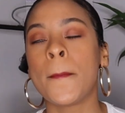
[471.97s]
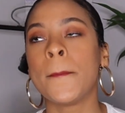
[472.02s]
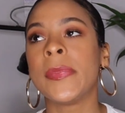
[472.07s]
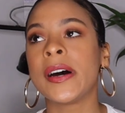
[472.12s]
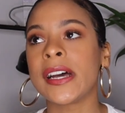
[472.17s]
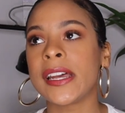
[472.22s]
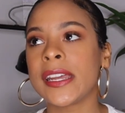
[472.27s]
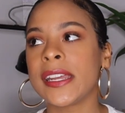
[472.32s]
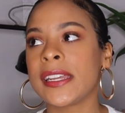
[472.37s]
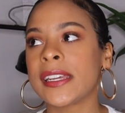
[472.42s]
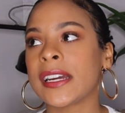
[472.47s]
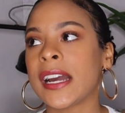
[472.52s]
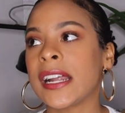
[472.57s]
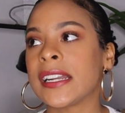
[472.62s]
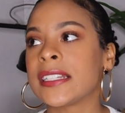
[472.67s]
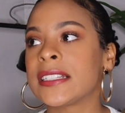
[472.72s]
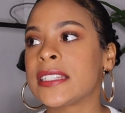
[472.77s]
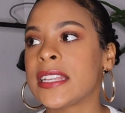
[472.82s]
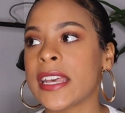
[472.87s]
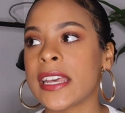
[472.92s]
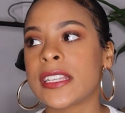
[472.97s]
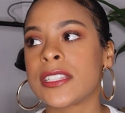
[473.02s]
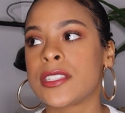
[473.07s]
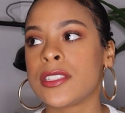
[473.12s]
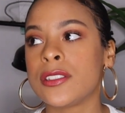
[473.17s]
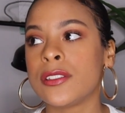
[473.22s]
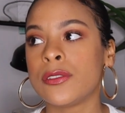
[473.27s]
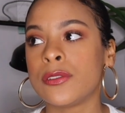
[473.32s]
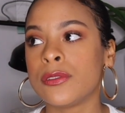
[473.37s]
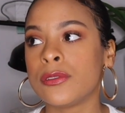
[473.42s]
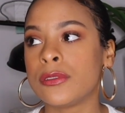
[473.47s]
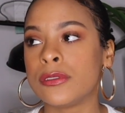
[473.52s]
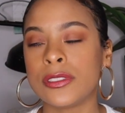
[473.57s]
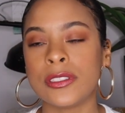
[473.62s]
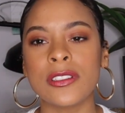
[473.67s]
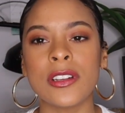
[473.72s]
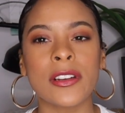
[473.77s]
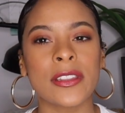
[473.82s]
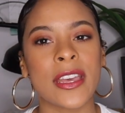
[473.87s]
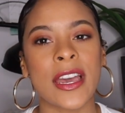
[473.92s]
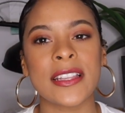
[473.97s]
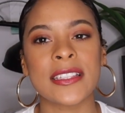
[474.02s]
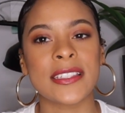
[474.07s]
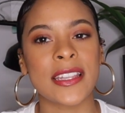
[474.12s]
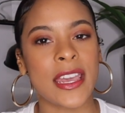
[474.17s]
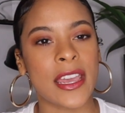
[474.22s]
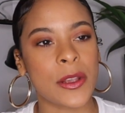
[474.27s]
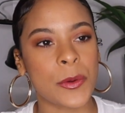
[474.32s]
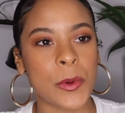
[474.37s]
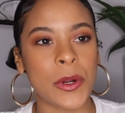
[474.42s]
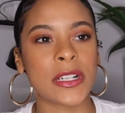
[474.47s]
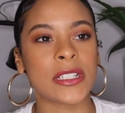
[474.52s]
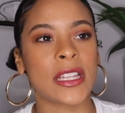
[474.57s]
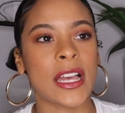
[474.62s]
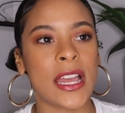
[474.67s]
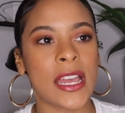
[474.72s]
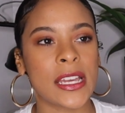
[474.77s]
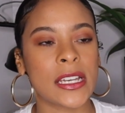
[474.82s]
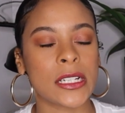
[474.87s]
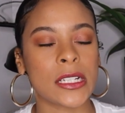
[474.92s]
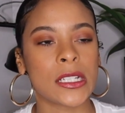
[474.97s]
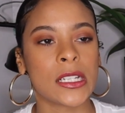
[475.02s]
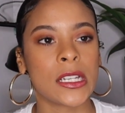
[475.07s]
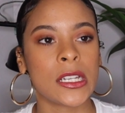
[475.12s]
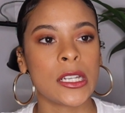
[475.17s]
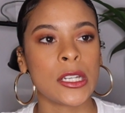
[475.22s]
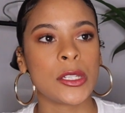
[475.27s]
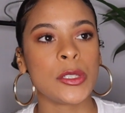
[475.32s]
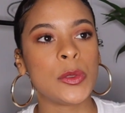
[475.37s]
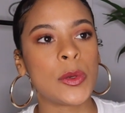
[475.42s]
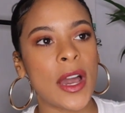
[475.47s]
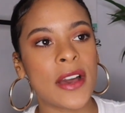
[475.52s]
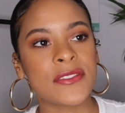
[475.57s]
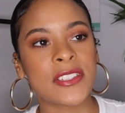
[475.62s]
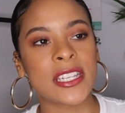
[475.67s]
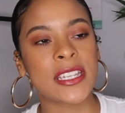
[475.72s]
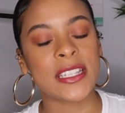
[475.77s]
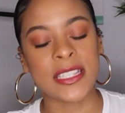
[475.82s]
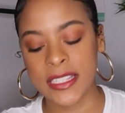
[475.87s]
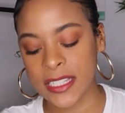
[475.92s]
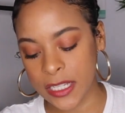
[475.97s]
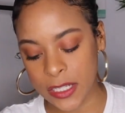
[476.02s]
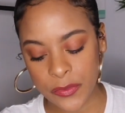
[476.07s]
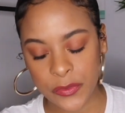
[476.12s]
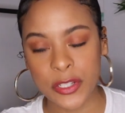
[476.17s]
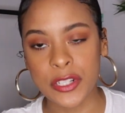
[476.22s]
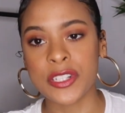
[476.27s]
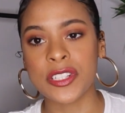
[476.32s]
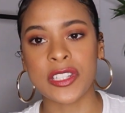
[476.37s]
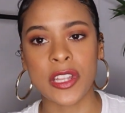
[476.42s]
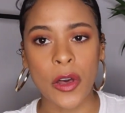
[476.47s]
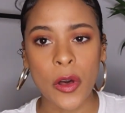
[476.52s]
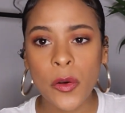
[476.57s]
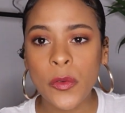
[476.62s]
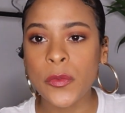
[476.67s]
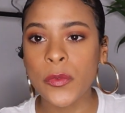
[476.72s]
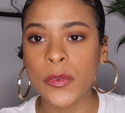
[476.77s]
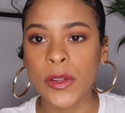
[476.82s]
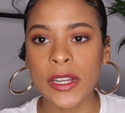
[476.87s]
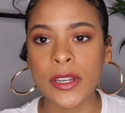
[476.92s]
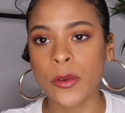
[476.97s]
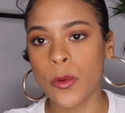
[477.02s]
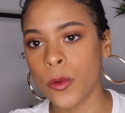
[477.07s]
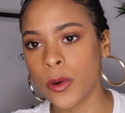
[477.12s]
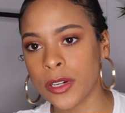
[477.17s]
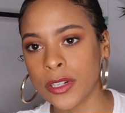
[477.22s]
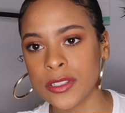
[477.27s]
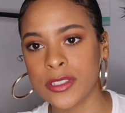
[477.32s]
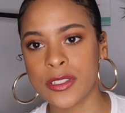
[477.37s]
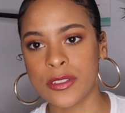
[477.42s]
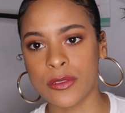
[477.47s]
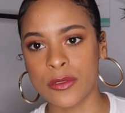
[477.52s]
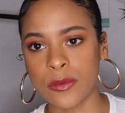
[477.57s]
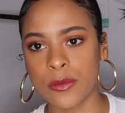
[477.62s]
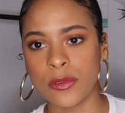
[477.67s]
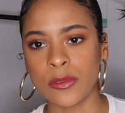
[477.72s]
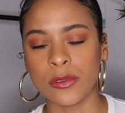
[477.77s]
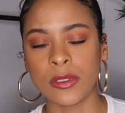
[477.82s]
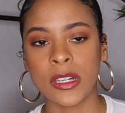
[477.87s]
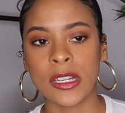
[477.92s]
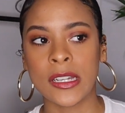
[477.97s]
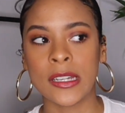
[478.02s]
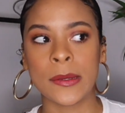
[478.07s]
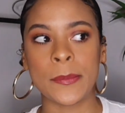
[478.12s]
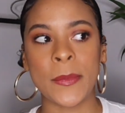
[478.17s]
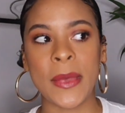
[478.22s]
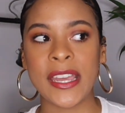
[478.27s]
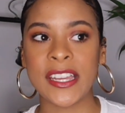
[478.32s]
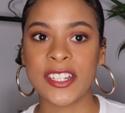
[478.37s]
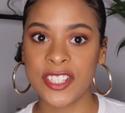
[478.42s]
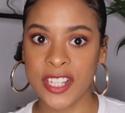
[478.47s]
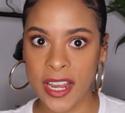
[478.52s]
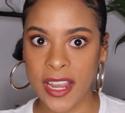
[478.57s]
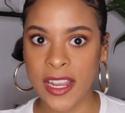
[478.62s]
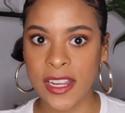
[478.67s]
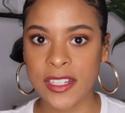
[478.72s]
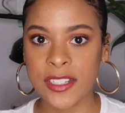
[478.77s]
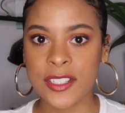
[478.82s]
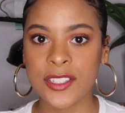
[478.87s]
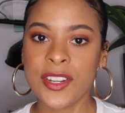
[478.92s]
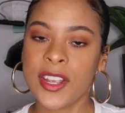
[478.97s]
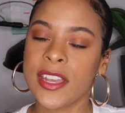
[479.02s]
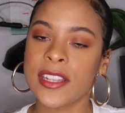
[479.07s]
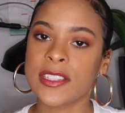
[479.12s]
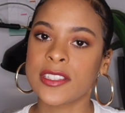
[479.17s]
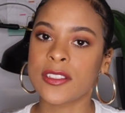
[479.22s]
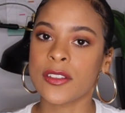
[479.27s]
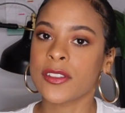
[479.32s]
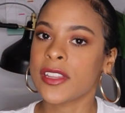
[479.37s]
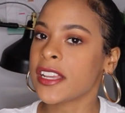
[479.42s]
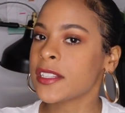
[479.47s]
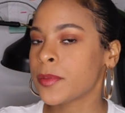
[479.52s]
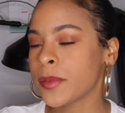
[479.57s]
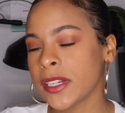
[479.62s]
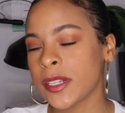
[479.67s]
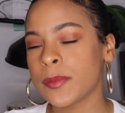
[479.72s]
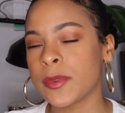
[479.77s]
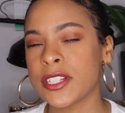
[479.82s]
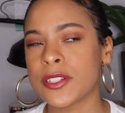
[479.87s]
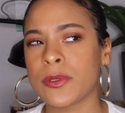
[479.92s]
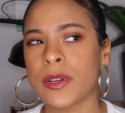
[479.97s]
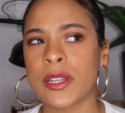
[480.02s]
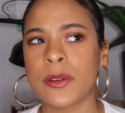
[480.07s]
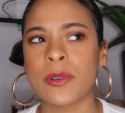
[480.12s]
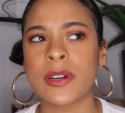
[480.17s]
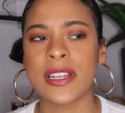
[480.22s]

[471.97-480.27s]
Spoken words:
But it kind of takes you know that saying where like you have to get sick of yourself in order to make a change. And so that's pretty much what it